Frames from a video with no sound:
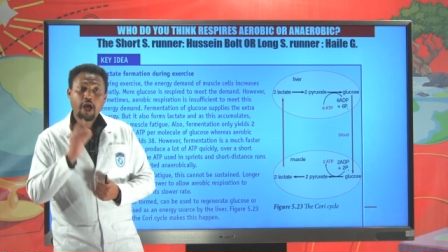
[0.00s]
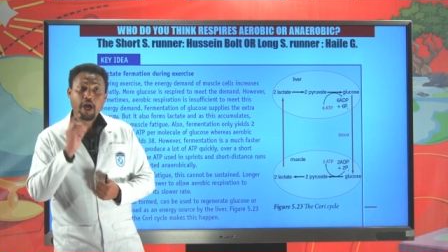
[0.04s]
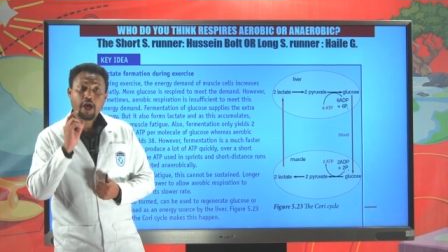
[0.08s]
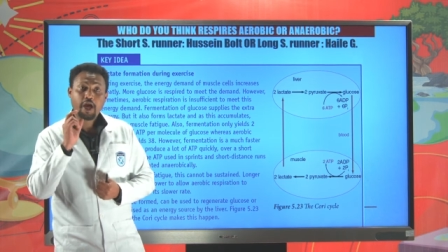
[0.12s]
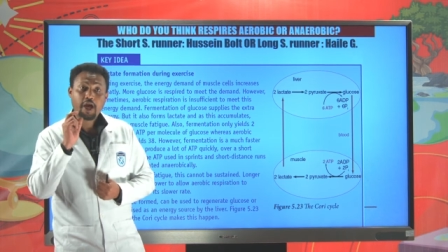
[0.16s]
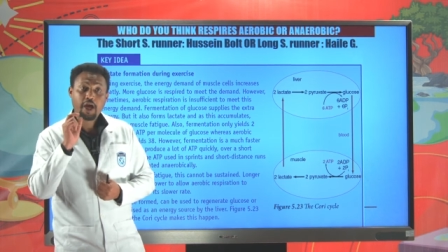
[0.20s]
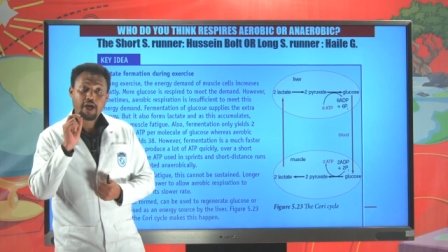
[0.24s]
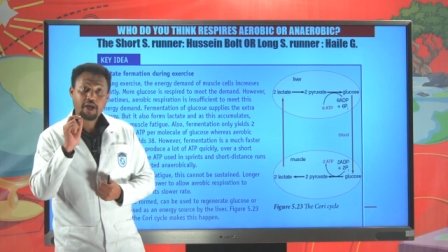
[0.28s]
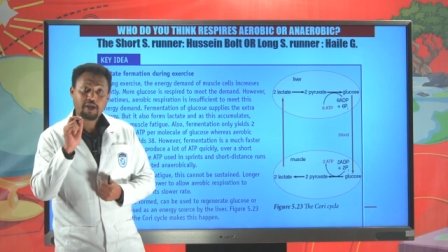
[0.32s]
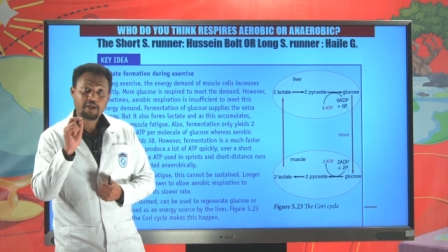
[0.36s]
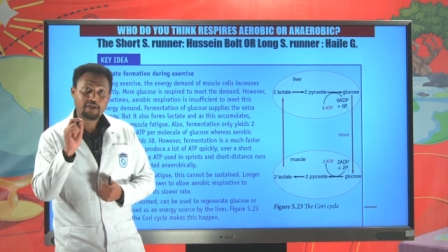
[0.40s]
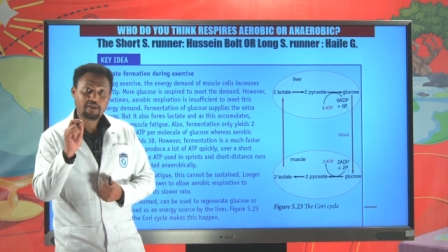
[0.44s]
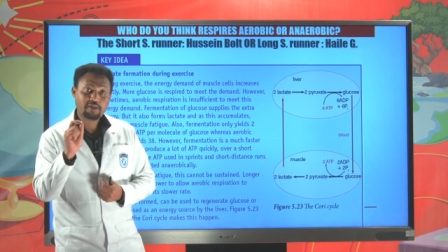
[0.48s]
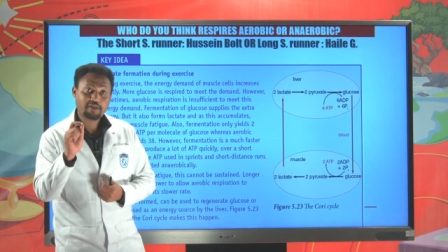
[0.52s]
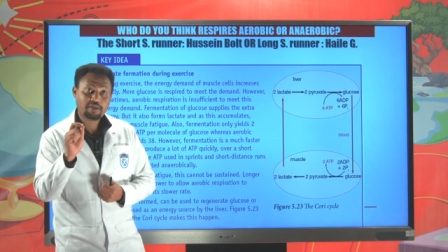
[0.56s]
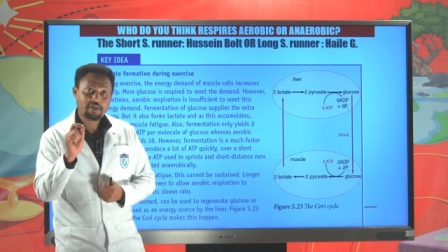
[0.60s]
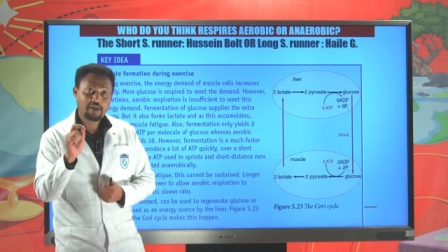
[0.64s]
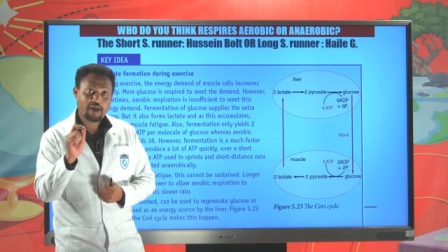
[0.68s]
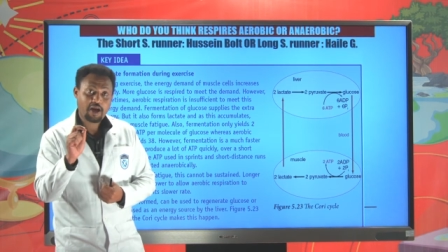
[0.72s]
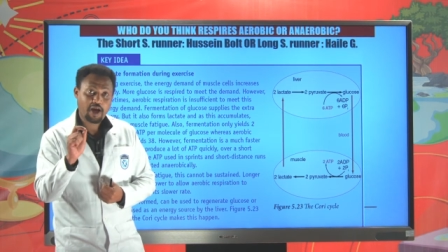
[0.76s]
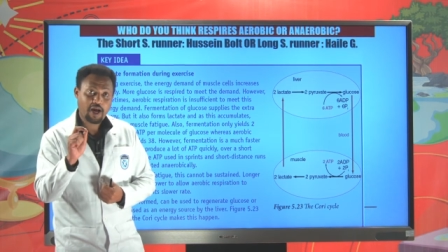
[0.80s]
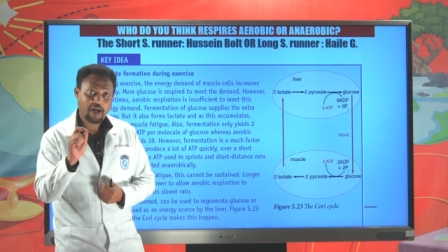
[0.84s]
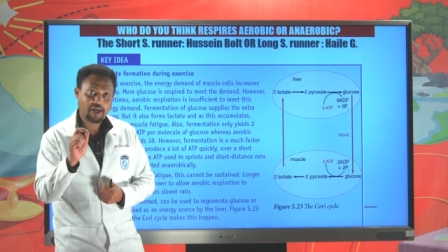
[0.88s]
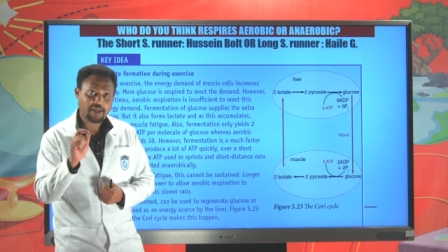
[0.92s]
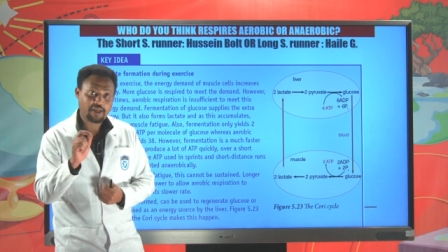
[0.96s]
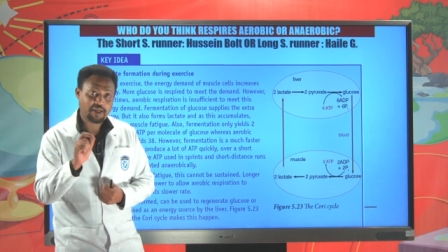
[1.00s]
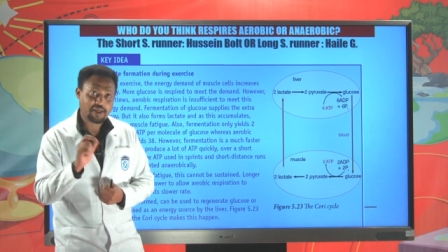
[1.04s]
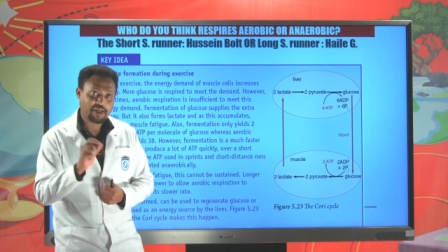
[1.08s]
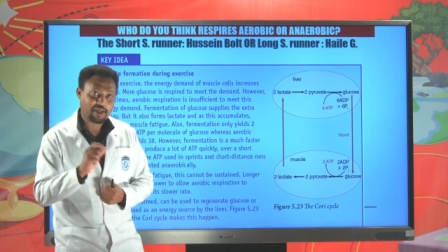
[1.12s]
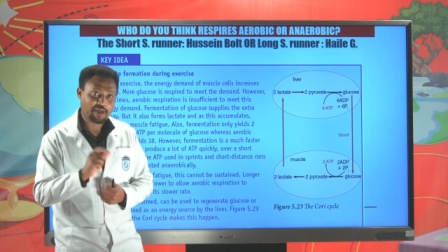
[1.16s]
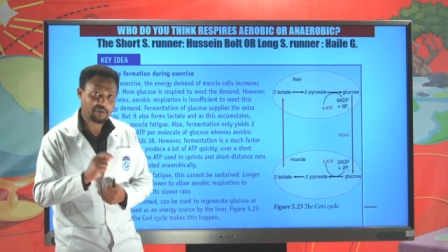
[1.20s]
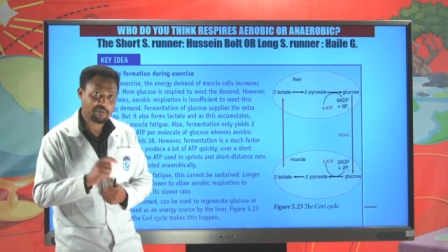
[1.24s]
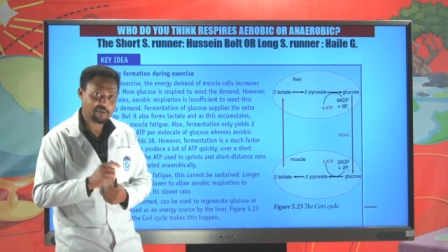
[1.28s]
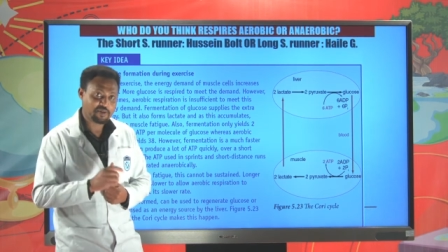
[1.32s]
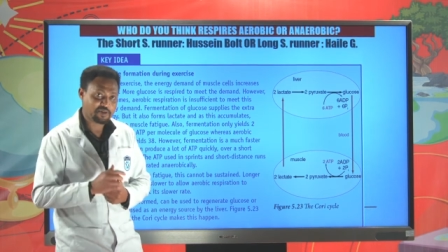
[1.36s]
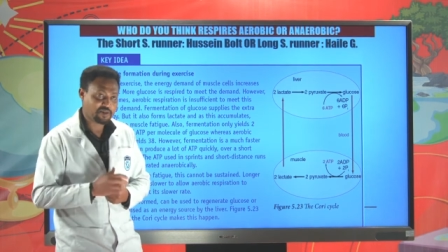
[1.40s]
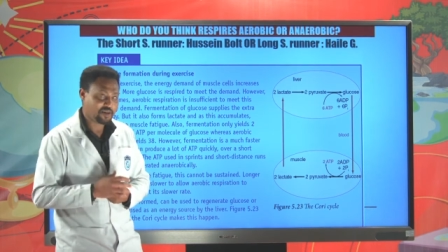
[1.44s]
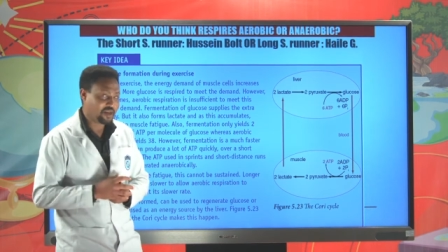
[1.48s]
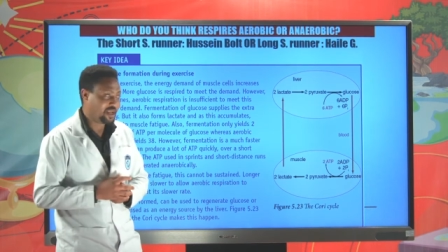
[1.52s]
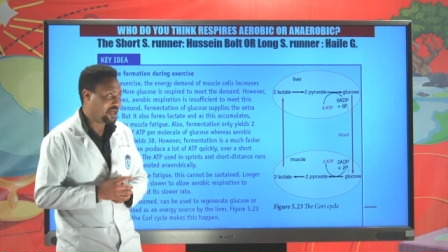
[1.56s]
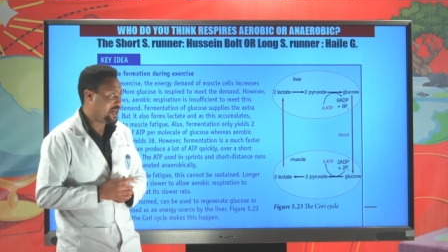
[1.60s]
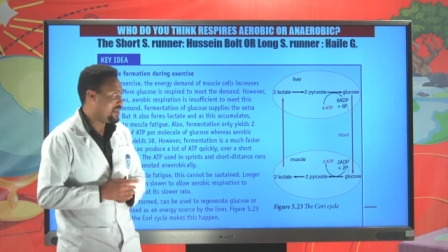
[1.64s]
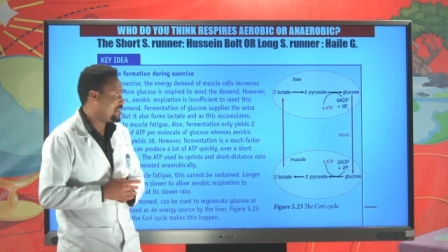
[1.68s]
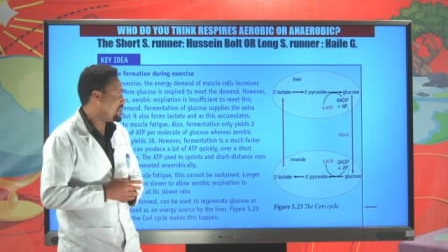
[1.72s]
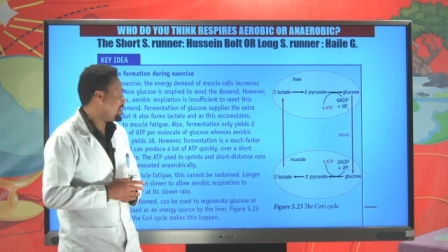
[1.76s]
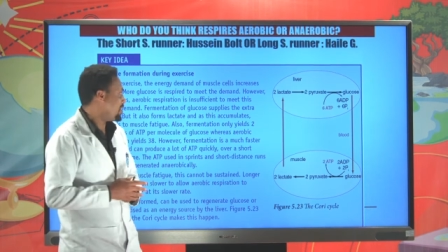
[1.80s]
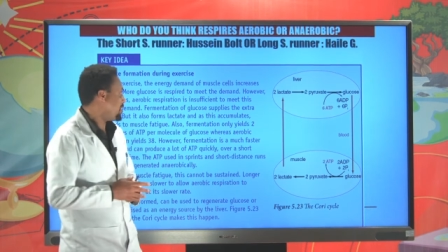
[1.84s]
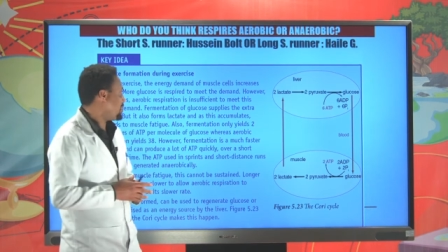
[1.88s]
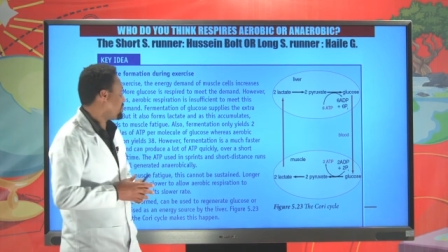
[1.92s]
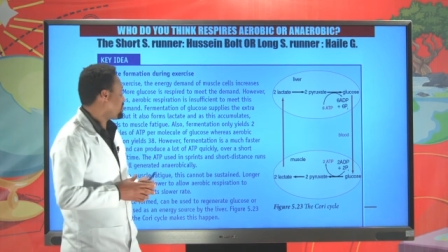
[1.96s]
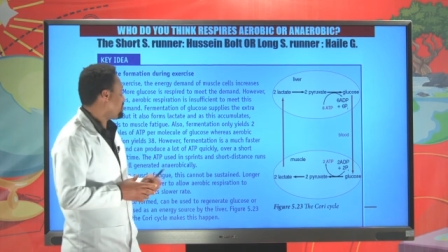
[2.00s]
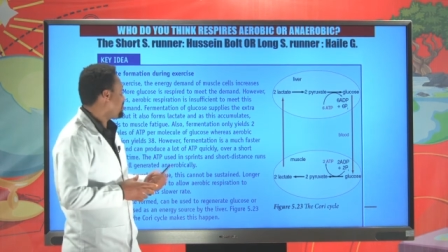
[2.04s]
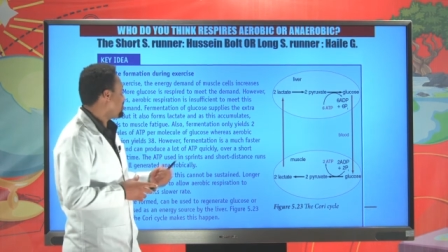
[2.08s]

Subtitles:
and Haile Gebrselassie,